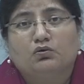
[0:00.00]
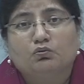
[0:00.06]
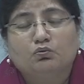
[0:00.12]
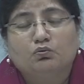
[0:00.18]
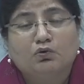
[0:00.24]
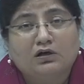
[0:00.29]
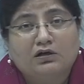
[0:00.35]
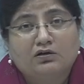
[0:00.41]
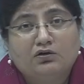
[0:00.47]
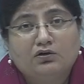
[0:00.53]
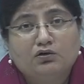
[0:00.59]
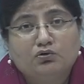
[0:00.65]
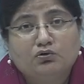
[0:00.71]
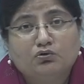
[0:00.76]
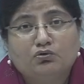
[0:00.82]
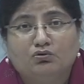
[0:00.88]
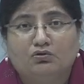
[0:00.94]
What
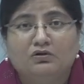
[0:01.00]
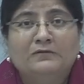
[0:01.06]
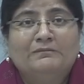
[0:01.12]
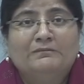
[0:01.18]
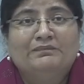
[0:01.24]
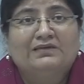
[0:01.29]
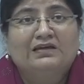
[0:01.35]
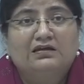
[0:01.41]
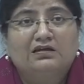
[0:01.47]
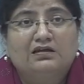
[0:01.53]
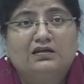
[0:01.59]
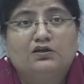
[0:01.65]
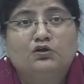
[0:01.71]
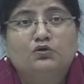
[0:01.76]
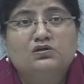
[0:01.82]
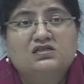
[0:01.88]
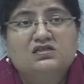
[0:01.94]
do?
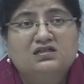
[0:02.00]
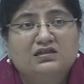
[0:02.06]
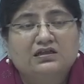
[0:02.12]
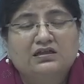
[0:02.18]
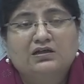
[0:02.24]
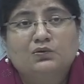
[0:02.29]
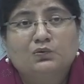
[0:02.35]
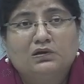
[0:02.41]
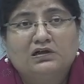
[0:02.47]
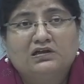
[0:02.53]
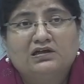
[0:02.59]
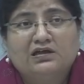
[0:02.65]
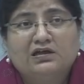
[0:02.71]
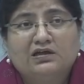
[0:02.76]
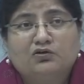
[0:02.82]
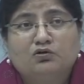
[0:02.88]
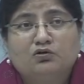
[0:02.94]
You're sitting and
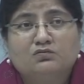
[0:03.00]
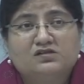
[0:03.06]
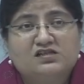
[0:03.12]
working at home.